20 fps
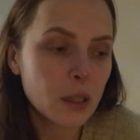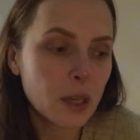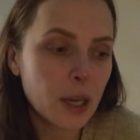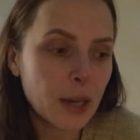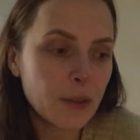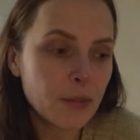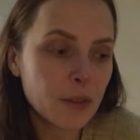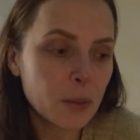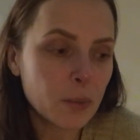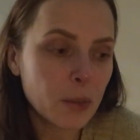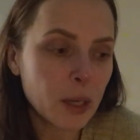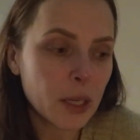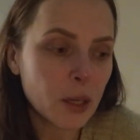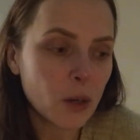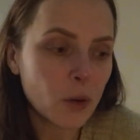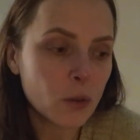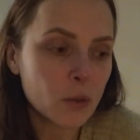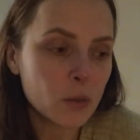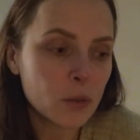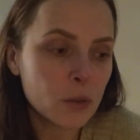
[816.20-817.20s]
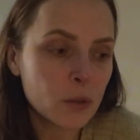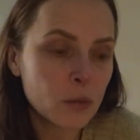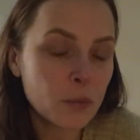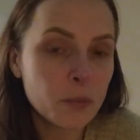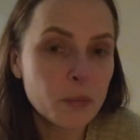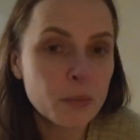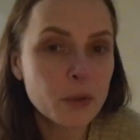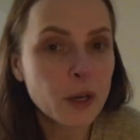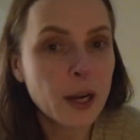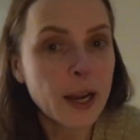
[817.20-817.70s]
having my own
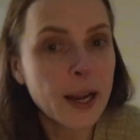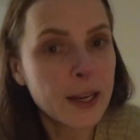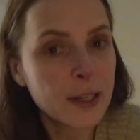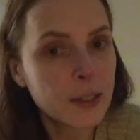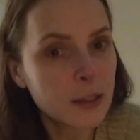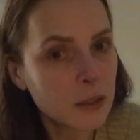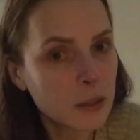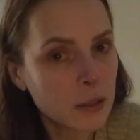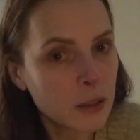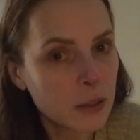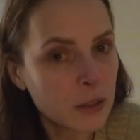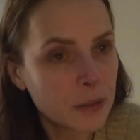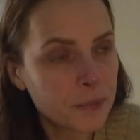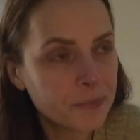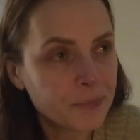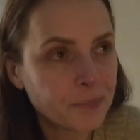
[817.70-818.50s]
brand,